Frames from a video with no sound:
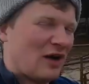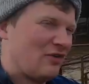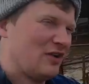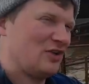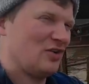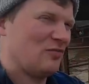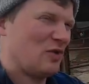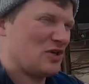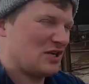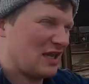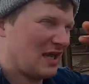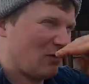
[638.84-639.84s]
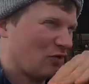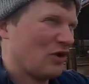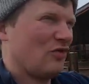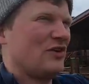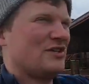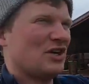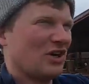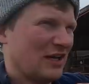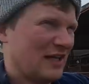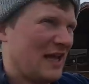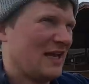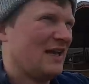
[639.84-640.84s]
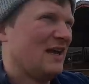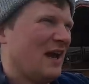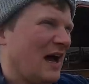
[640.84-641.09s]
I really do appreciate that. We're going to restock again.